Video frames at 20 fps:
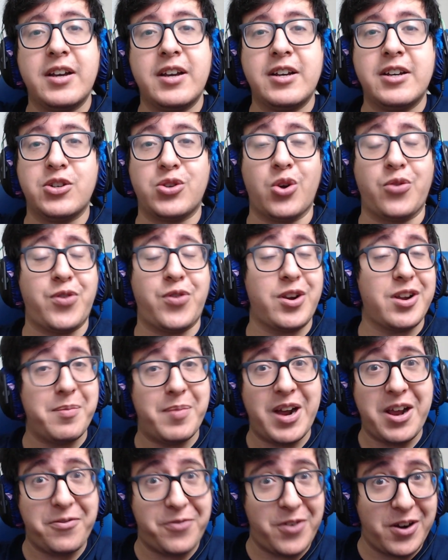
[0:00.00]
So if you're gonna
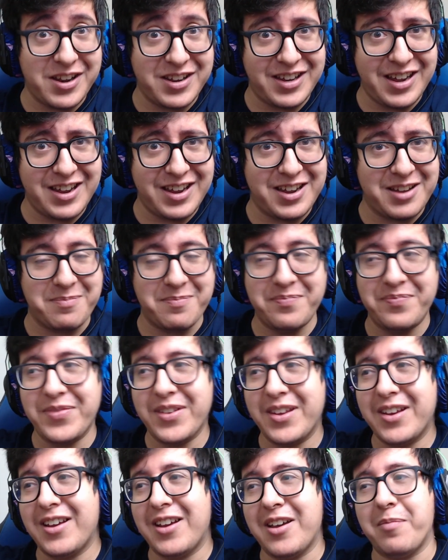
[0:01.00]
buy a fucking game,
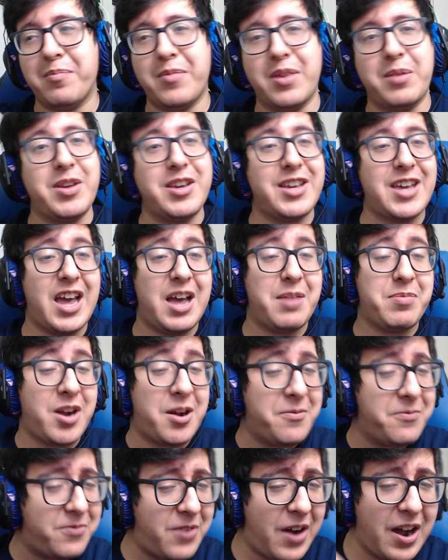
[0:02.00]
maybe
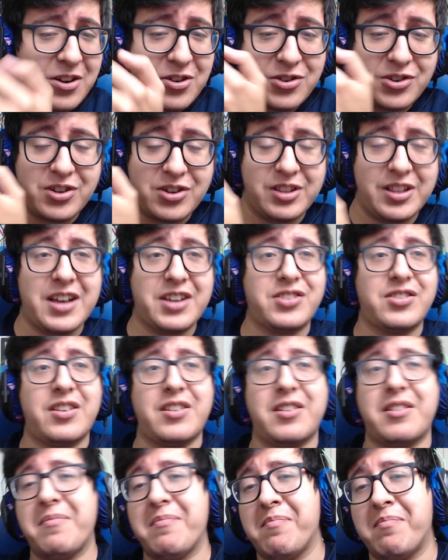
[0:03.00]
Capcom Fighters
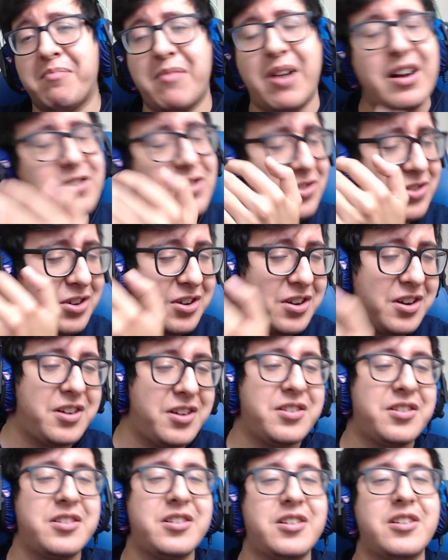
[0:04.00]
Collection, Monster
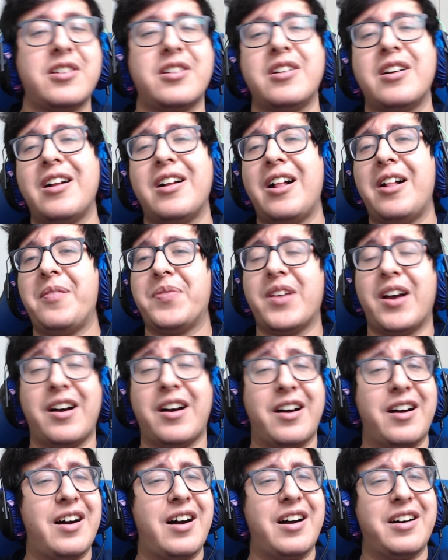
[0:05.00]
Hunter,
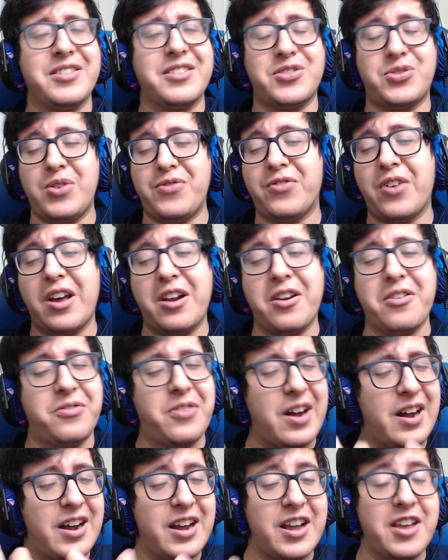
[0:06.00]
Street Fighter
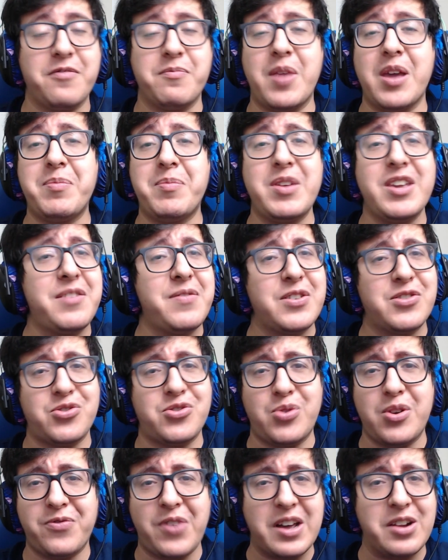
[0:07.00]
5, maybe even
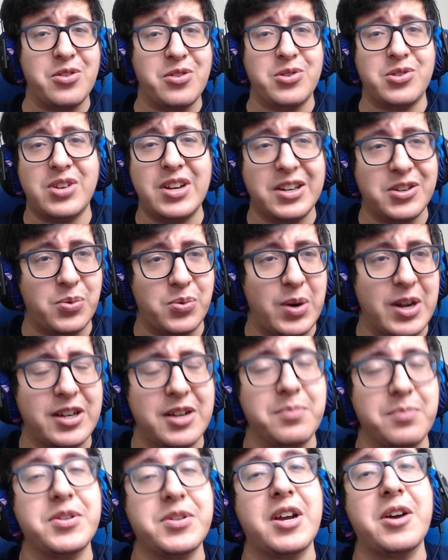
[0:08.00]
Street Fighter 6 when it
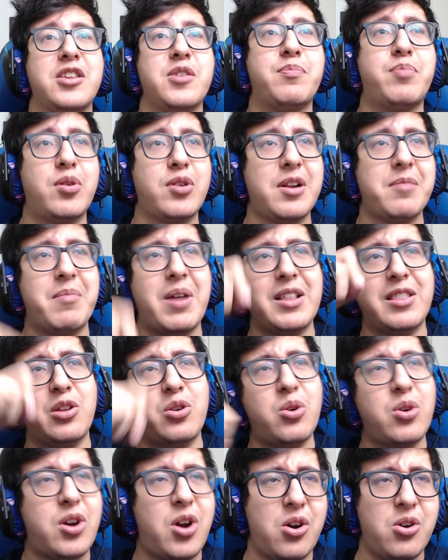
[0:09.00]
comes out, put in my
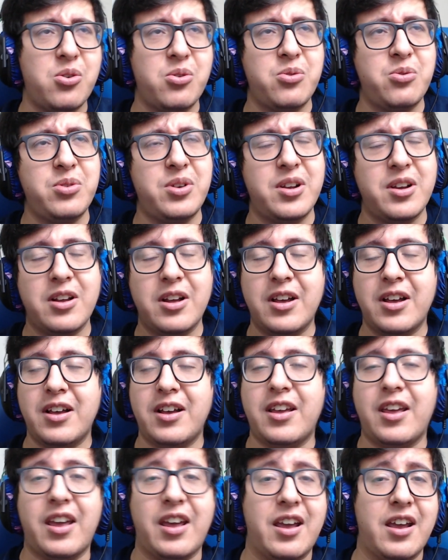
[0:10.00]
little code,
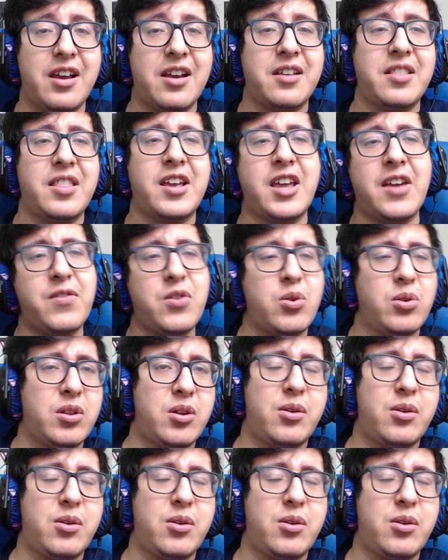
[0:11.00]
and they give you a little